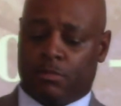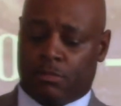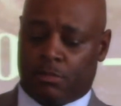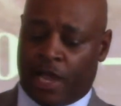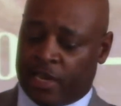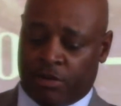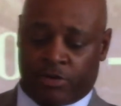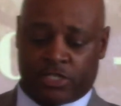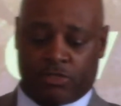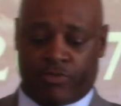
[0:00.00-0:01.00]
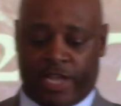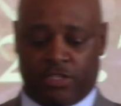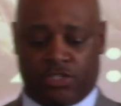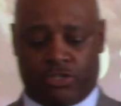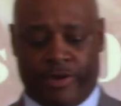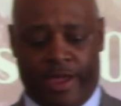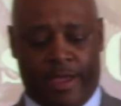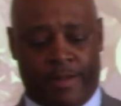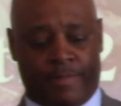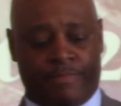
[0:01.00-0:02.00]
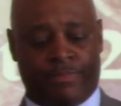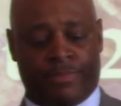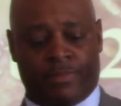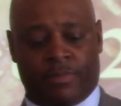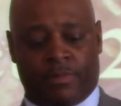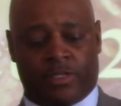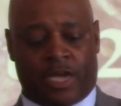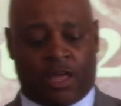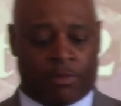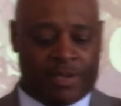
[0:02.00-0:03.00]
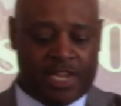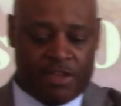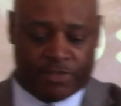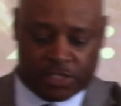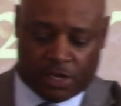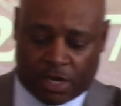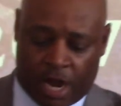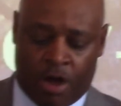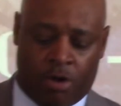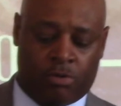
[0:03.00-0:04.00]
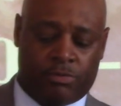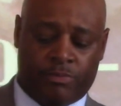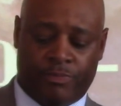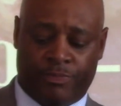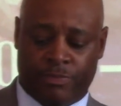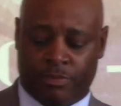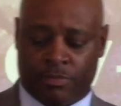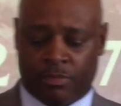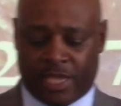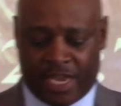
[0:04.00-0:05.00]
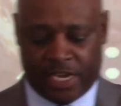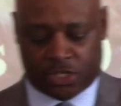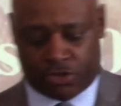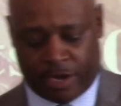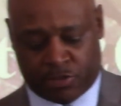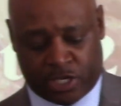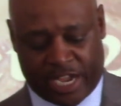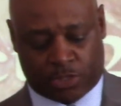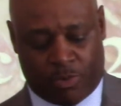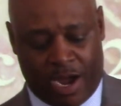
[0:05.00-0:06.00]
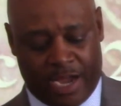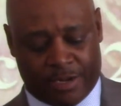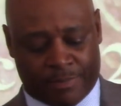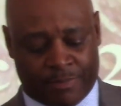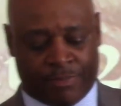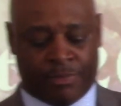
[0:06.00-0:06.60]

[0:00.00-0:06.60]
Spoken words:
I know this is registering. Other believers look on in this scripture. Guess what?